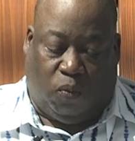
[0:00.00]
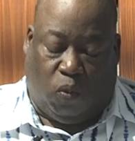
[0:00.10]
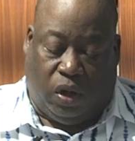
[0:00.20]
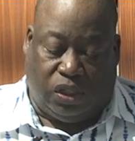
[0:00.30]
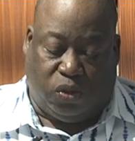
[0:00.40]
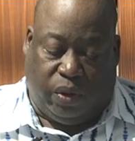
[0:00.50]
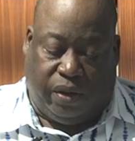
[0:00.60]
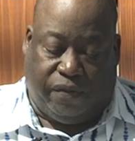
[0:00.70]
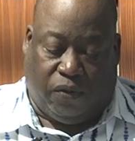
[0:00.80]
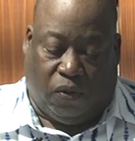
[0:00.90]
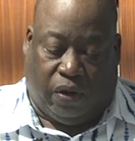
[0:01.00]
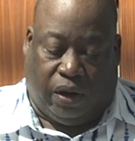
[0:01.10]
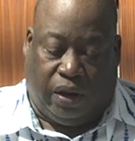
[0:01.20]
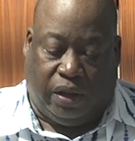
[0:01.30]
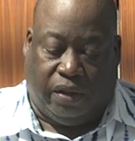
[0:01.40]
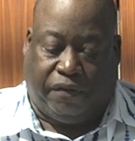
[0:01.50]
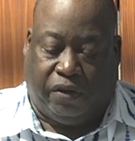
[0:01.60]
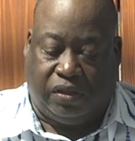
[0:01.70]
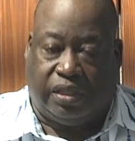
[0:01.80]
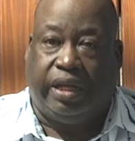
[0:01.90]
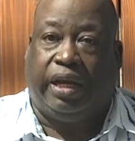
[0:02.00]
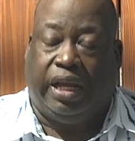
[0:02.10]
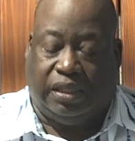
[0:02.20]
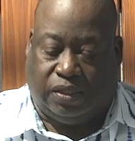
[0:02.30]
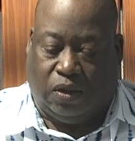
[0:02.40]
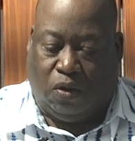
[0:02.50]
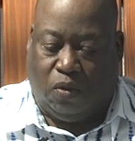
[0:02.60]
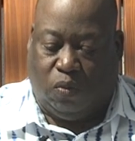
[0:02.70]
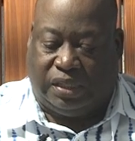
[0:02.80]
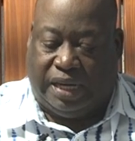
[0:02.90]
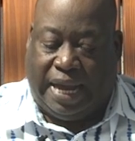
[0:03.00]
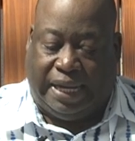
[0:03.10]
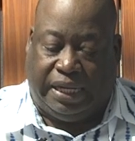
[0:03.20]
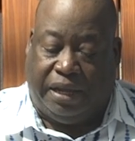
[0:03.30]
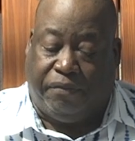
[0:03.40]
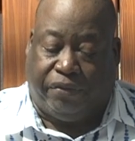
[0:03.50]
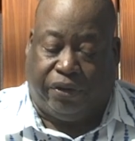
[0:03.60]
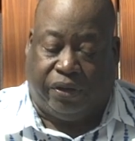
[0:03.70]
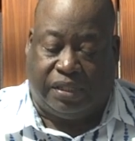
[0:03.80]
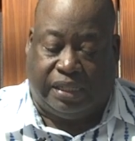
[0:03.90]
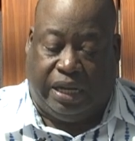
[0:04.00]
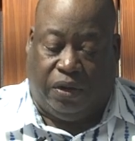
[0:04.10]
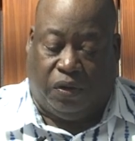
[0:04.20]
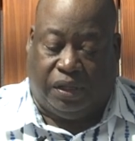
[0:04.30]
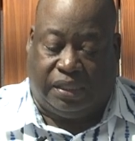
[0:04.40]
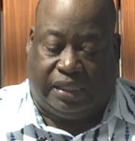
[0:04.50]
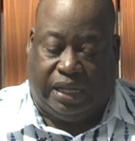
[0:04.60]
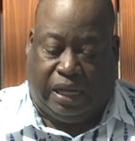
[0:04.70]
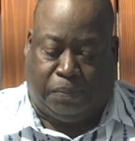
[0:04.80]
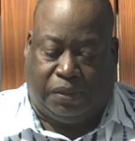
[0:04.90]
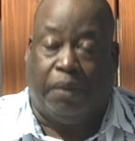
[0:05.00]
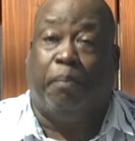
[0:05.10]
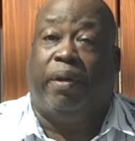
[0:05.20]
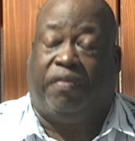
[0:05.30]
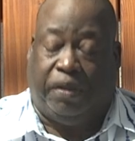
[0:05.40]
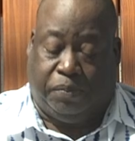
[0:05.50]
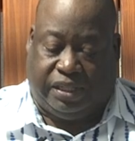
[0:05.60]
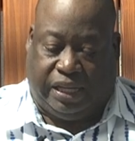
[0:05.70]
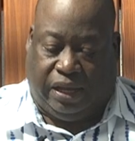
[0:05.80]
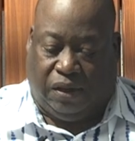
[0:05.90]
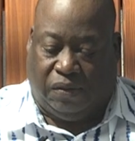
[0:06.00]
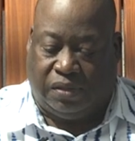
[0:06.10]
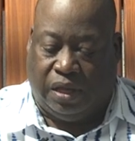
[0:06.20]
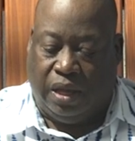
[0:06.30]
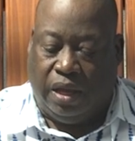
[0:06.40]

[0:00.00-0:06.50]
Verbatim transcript: at 124, the first thing they saw was not Denver sitting on the steps, but themselves,